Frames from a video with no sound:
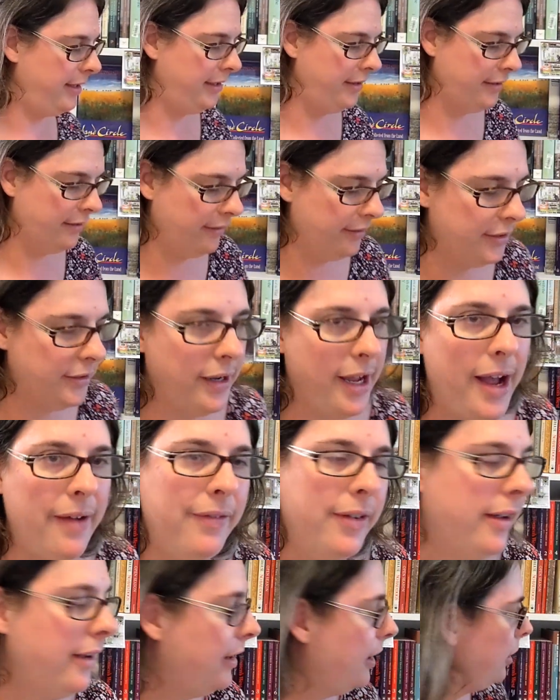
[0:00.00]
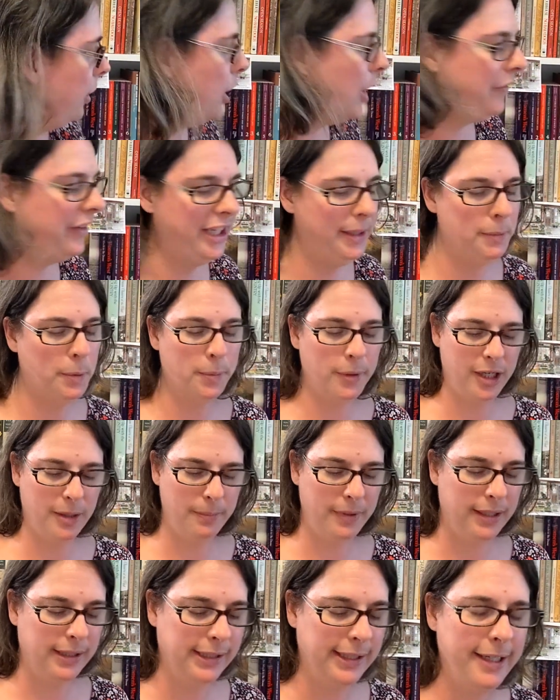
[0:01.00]
here. So I have a coffee table book. I'm
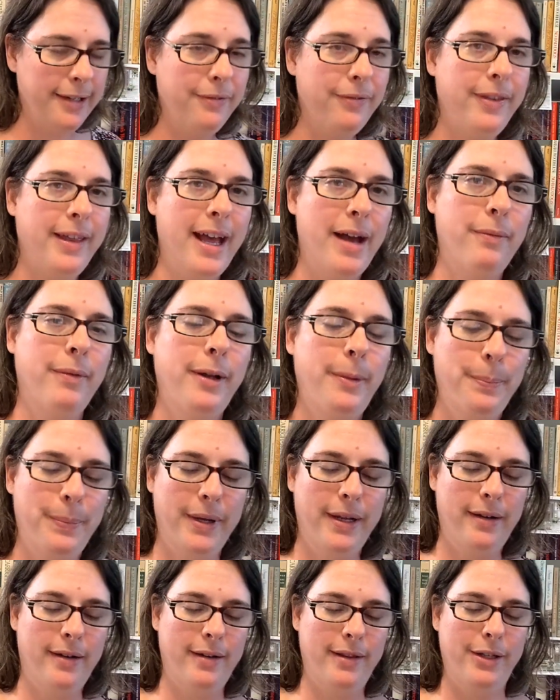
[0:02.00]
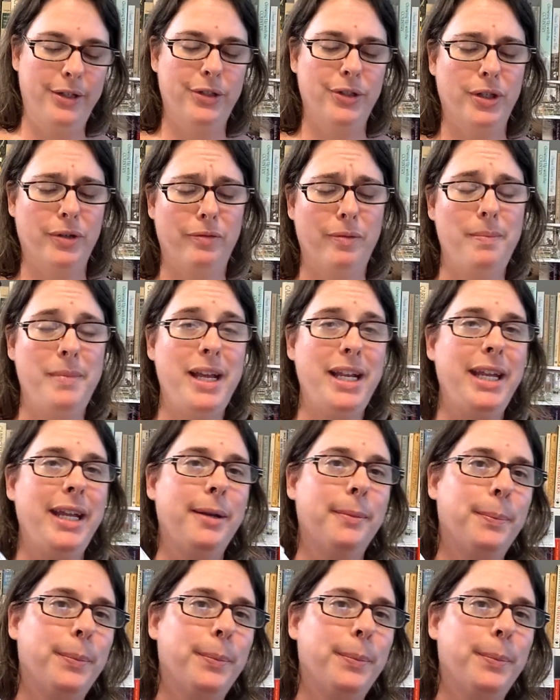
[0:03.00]
going to leave that one, but these are the remaining